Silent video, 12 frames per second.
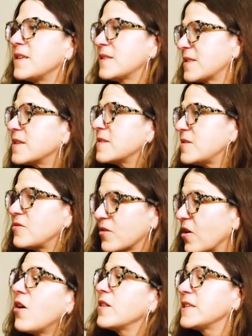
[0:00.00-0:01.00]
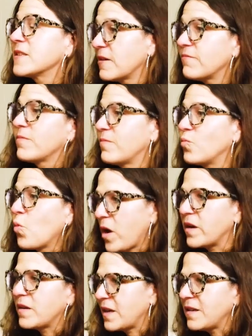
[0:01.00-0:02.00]
that it's because your colleagues have
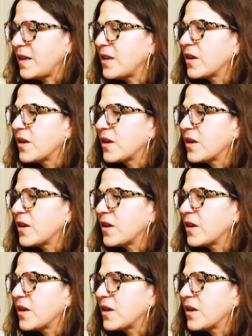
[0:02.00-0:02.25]
wanted it,